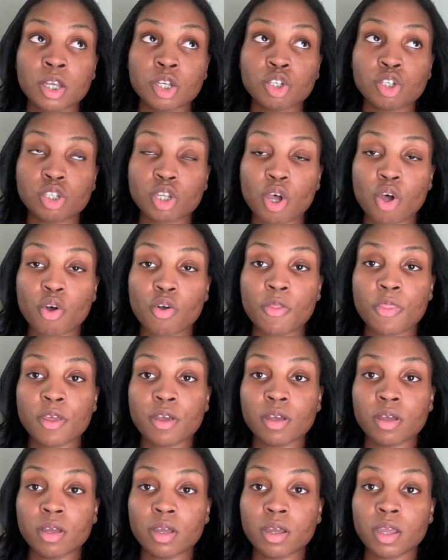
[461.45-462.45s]
So
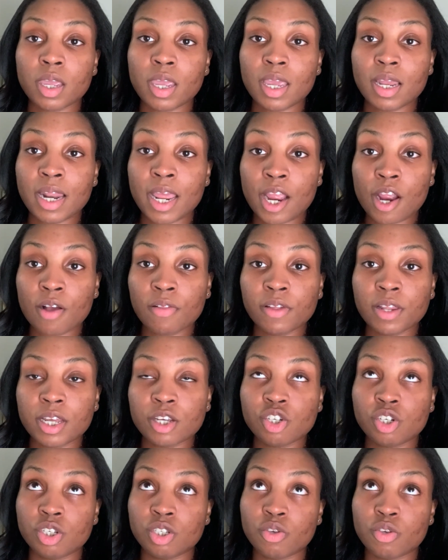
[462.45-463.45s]
the inhaler
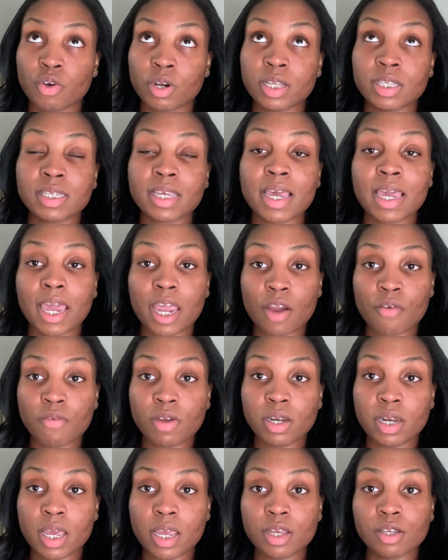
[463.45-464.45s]
that she's going to take every
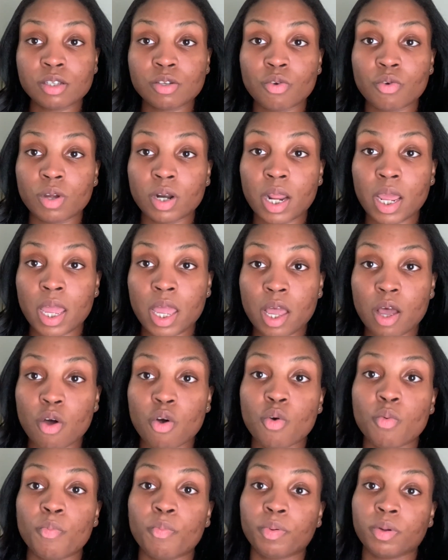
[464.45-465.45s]
day is going to
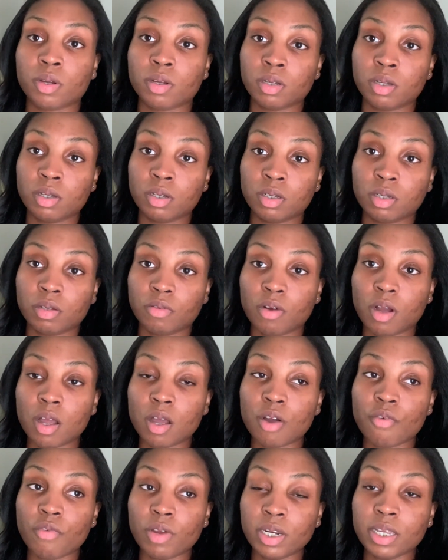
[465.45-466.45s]
help
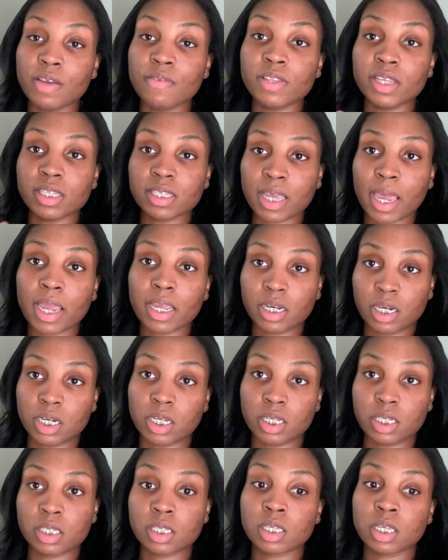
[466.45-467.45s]
uh, relieve the
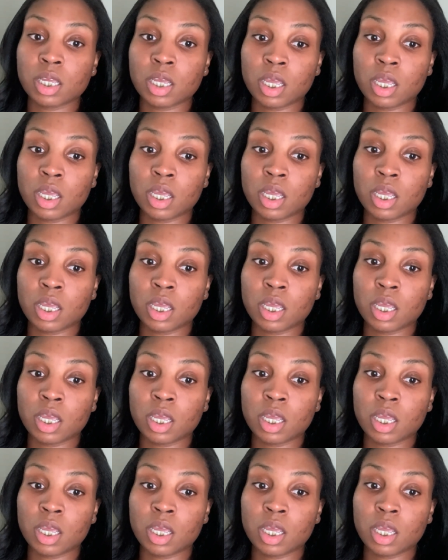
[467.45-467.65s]
tightness